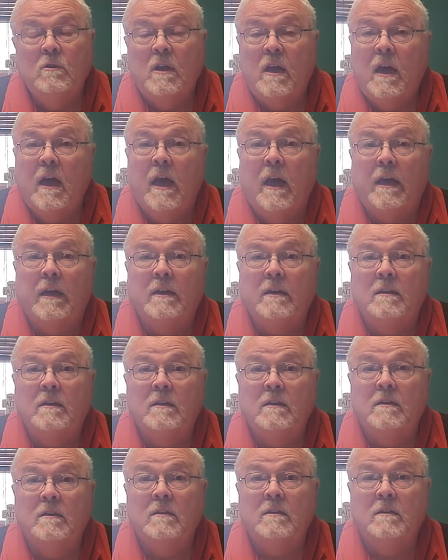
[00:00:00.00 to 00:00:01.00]
I
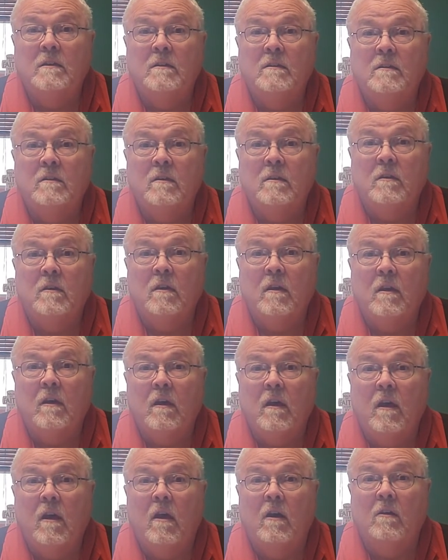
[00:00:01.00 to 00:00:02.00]

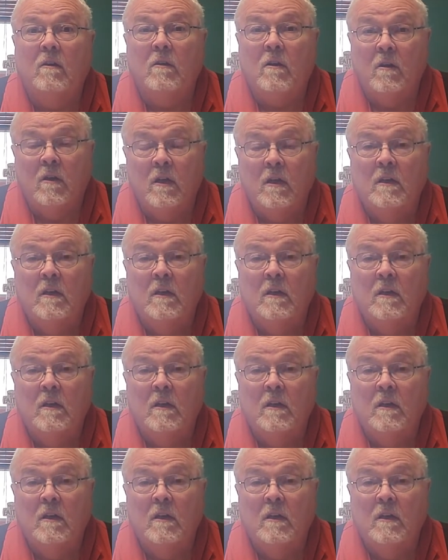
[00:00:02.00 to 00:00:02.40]
are